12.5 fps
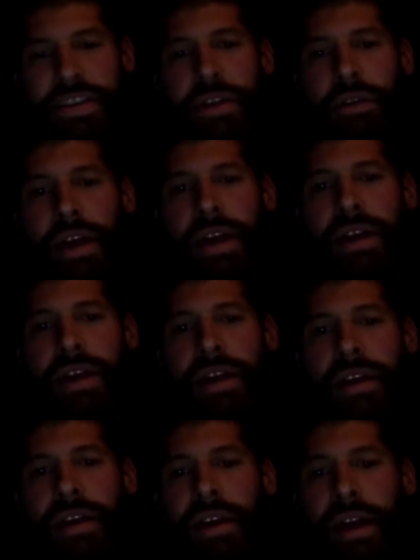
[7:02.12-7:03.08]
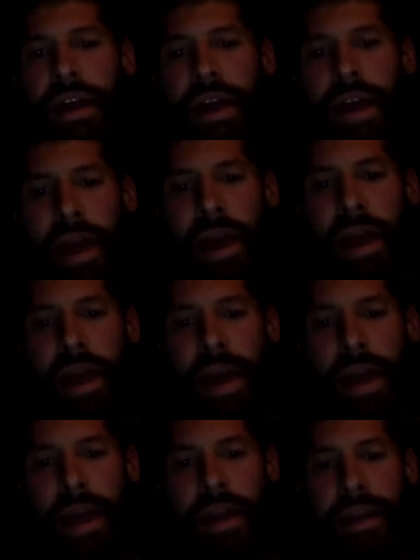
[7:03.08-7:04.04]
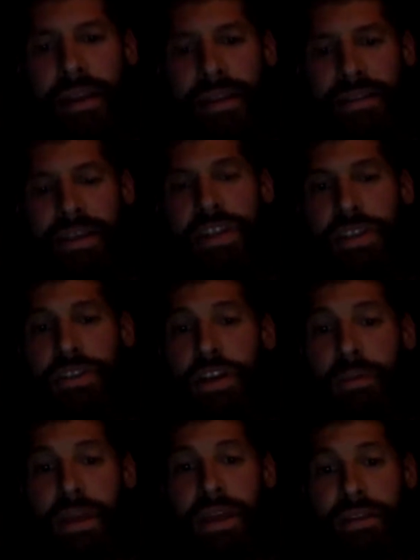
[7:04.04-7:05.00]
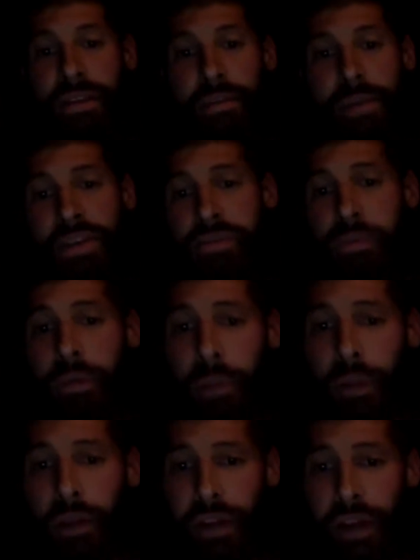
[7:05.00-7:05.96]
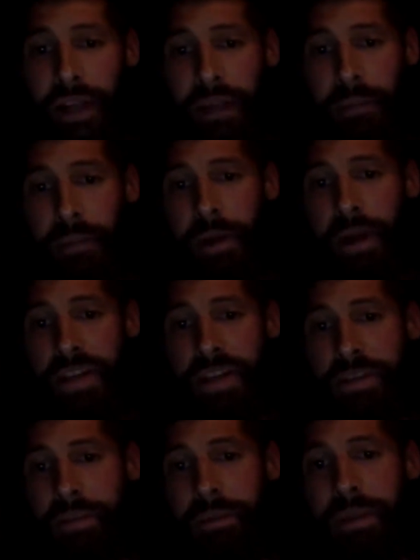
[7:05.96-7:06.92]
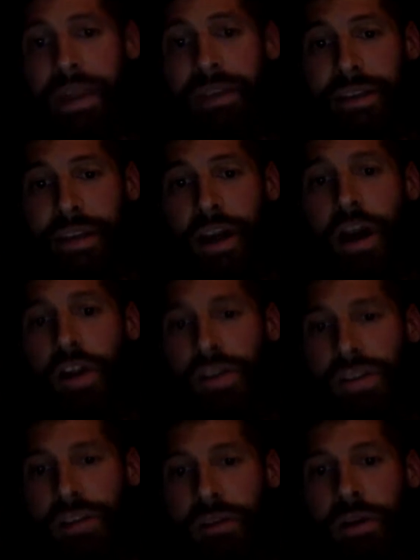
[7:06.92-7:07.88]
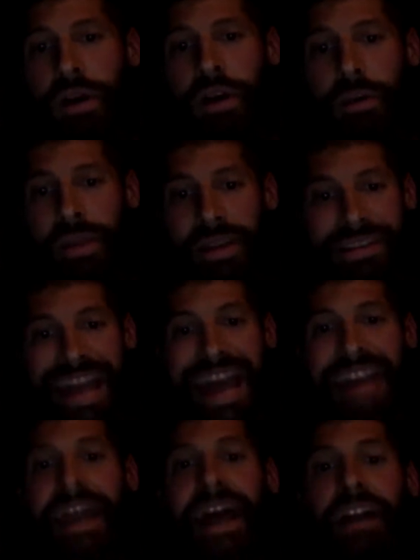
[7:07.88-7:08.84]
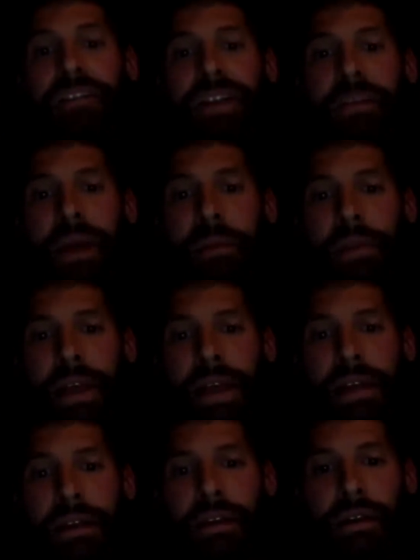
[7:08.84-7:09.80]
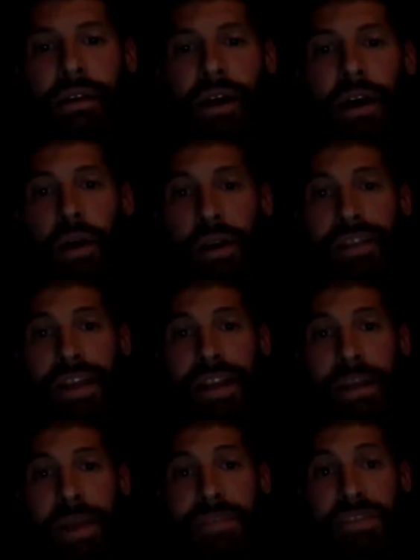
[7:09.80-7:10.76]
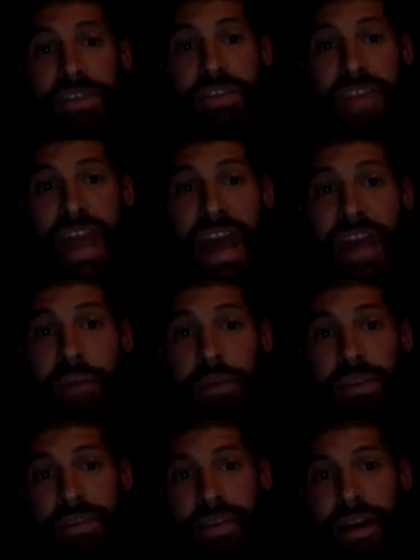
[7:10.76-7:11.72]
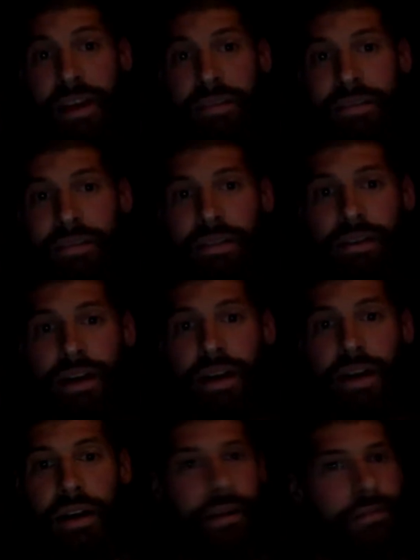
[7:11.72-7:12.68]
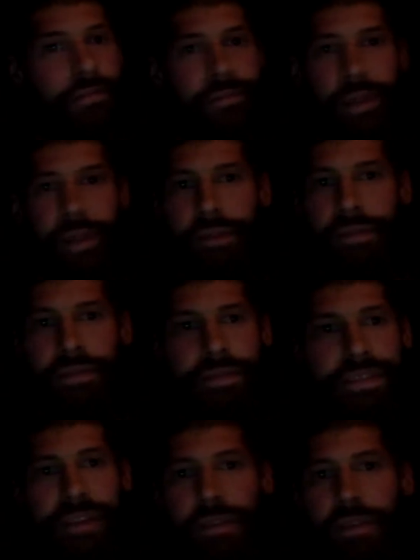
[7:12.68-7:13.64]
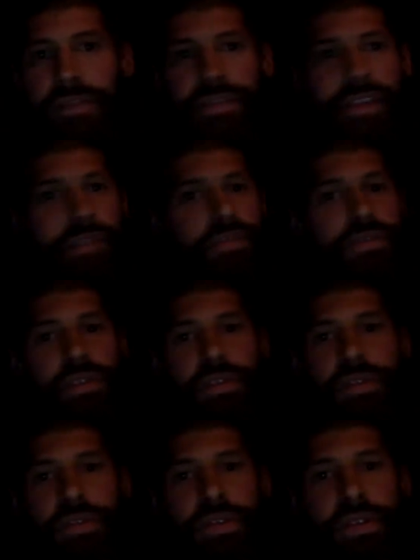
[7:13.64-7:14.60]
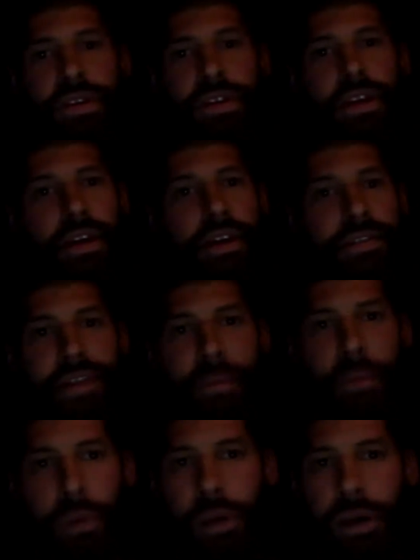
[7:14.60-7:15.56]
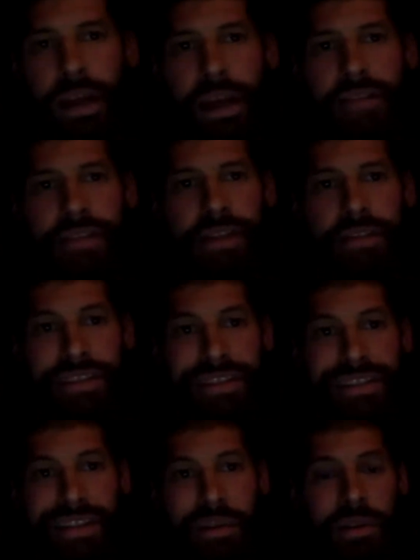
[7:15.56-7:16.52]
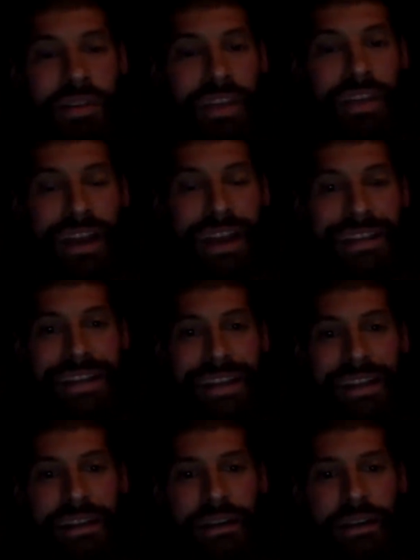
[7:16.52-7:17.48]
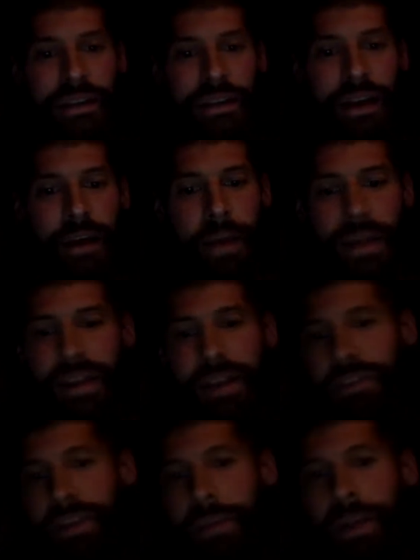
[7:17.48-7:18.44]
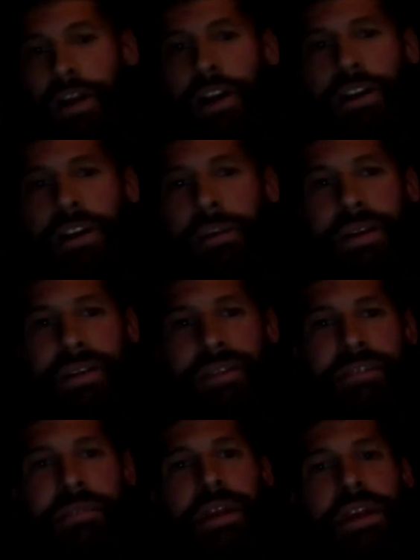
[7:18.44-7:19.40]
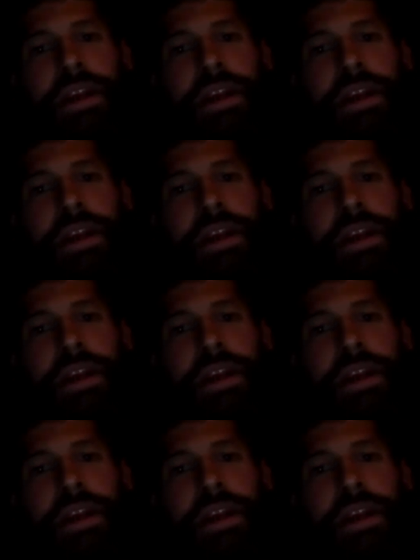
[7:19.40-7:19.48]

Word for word: day. And it essentially turned me into the best football player that I could possibly be at the college level because I had to elevate my play uh, on a day to day basis just to hang with these guys uh, in, in seven on seven drills and summer workouts. Every single thing that I did um, I could never let my guard down because everybody